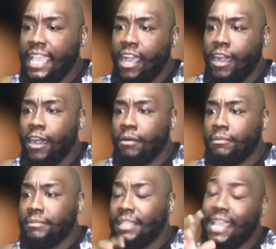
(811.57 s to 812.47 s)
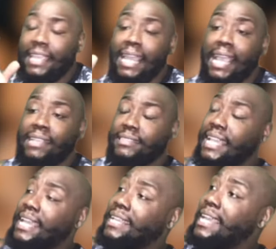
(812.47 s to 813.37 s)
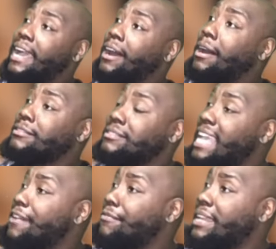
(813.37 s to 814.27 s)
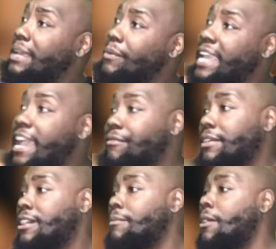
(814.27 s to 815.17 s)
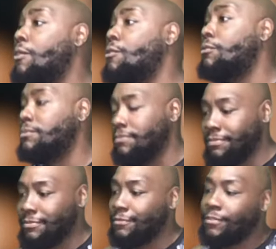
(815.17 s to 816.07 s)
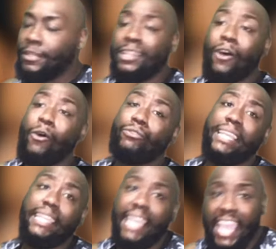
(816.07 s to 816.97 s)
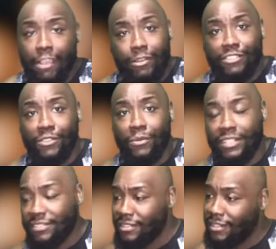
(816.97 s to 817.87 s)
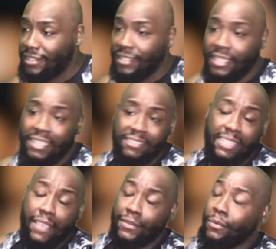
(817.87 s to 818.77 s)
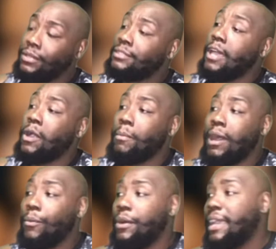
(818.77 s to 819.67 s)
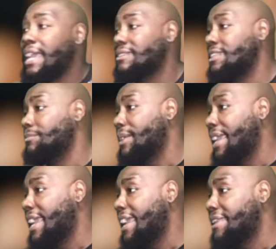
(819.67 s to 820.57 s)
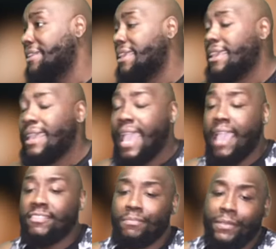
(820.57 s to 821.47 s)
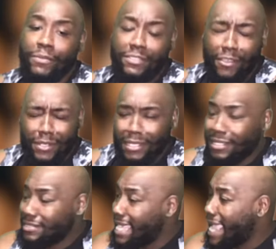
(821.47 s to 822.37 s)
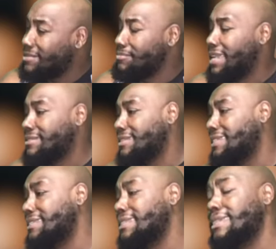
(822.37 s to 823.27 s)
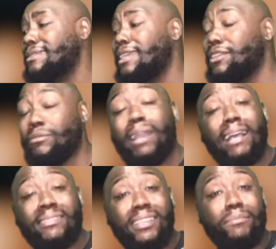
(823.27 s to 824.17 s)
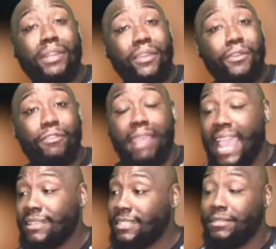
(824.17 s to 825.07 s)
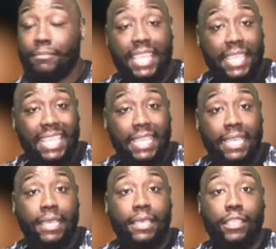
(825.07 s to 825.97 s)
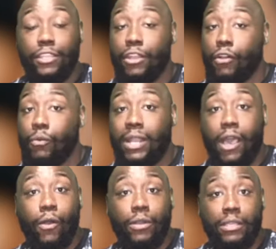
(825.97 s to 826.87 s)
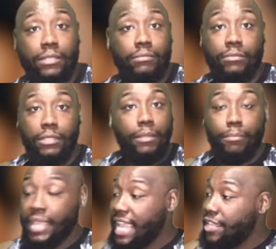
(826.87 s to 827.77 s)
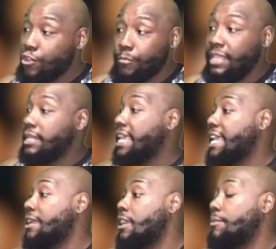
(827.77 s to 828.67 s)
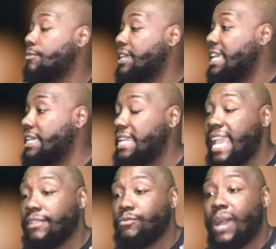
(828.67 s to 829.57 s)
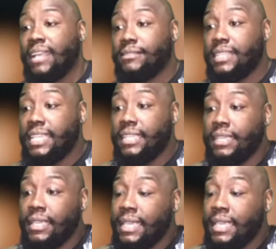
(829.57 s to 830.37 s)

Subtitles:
And like I said, Stephanie, when Evan come home from the long day he had rescuing his son, Stephanie want to talk about where has he been, has he been returning her text messages, and he said, you got some nerve asking me, with all the men you be laying up with and XYZ.